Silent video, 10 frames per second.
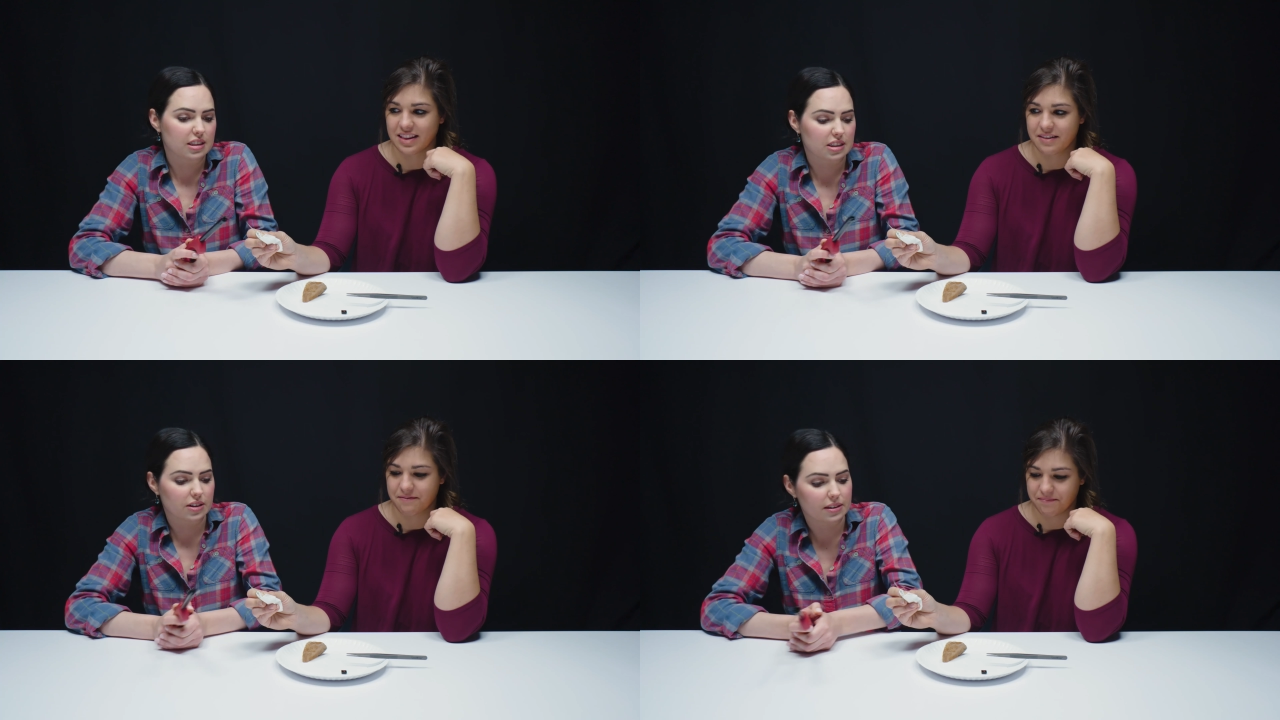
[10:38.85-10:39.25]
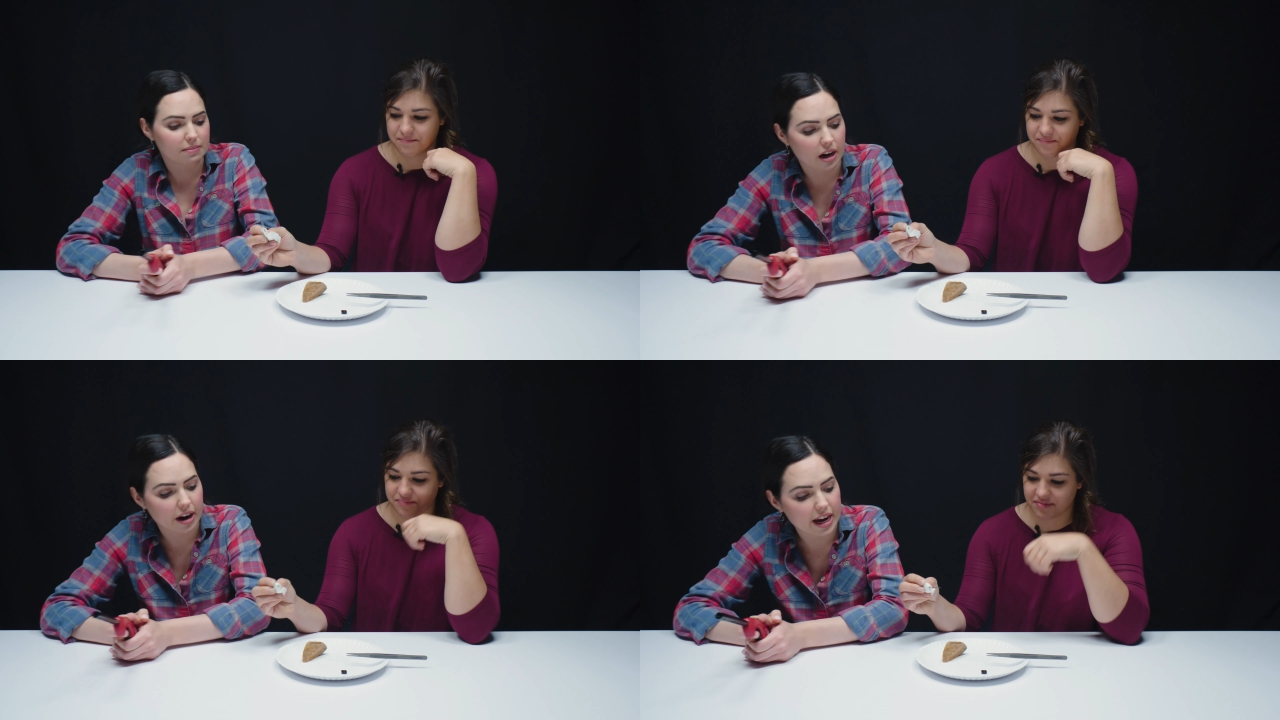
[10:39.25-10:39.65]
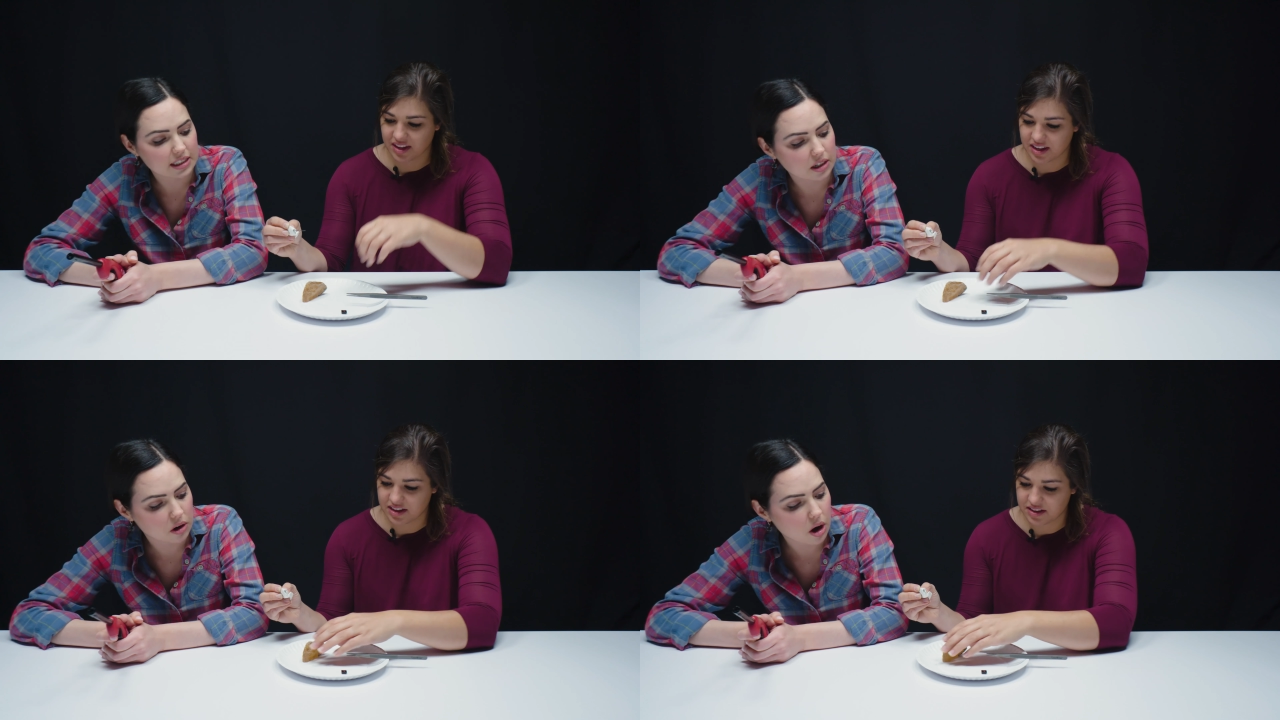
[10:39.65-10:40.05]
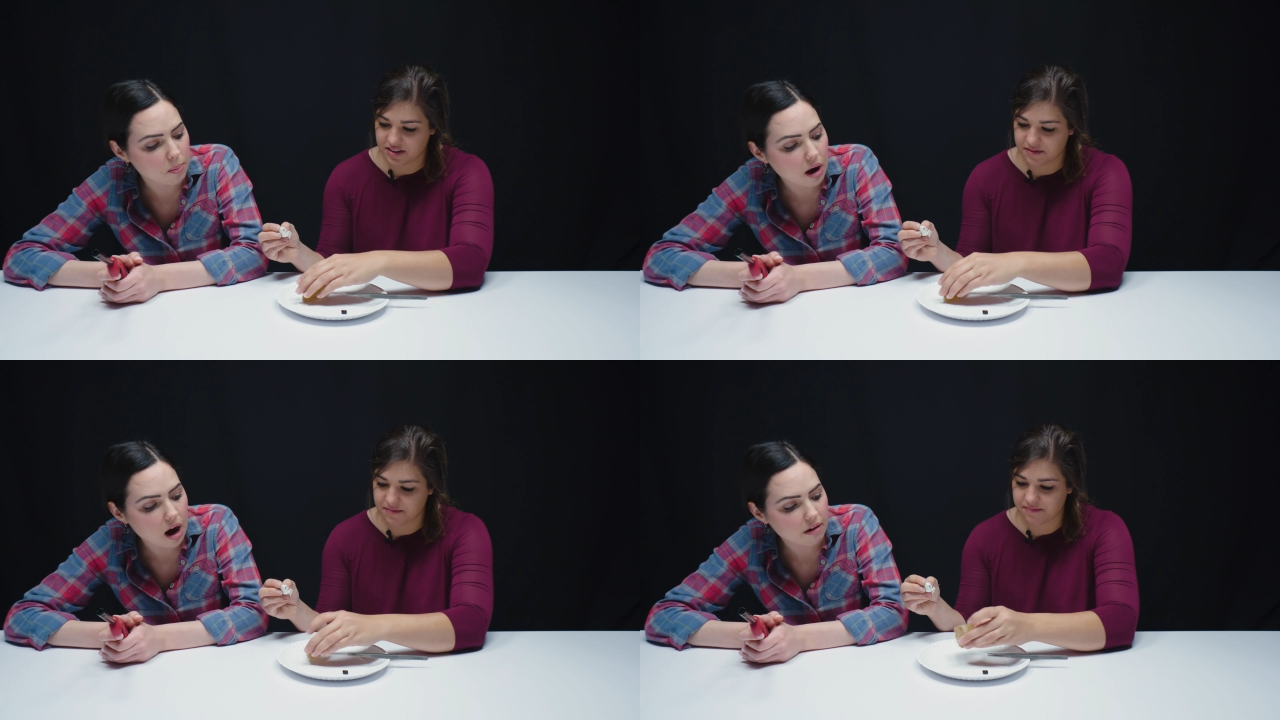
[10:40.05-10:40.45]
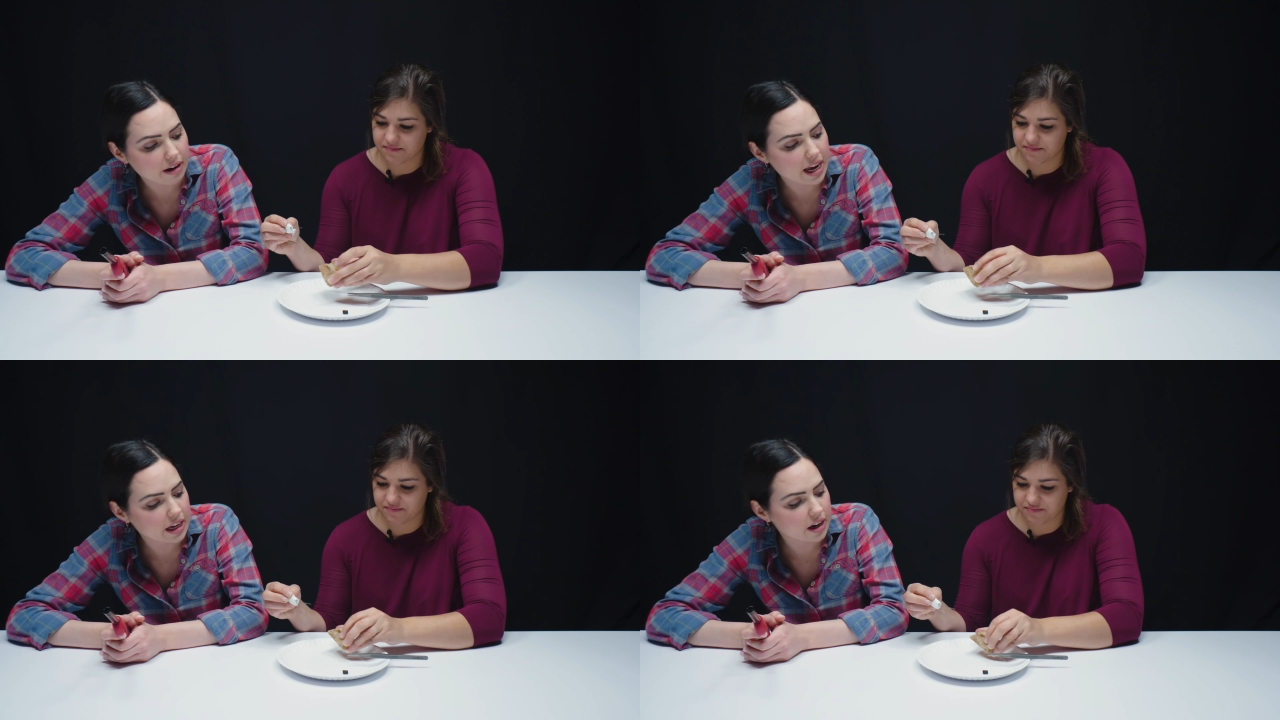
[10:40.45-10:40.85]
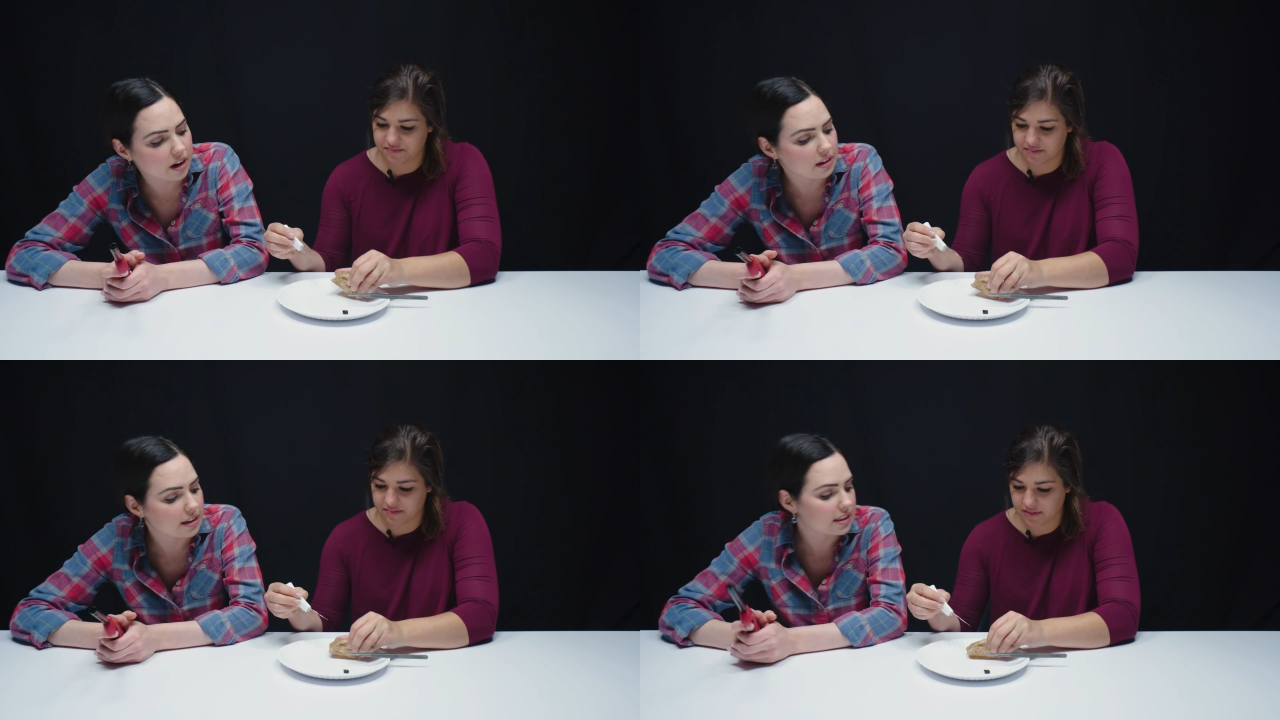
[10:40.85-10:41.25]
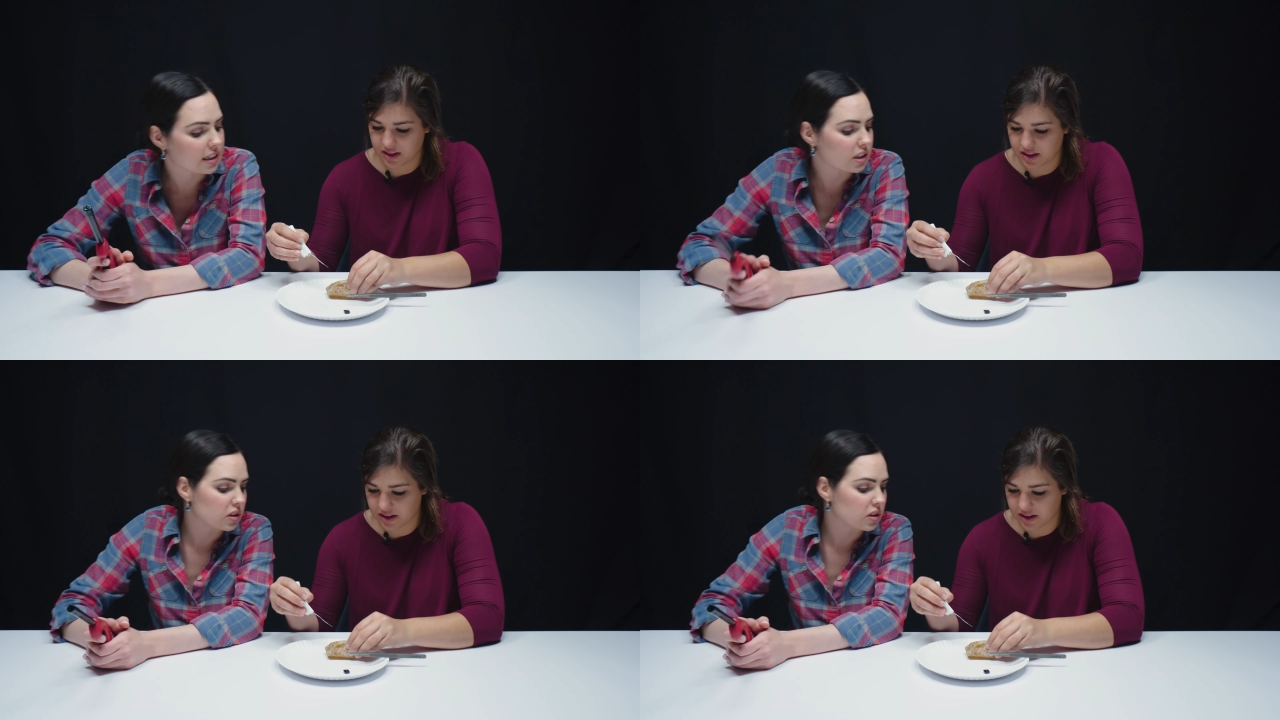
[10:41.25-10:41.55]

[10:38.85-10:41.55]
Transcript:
Speaker 1: Let's do it. All right, so Copal right here, it's gonna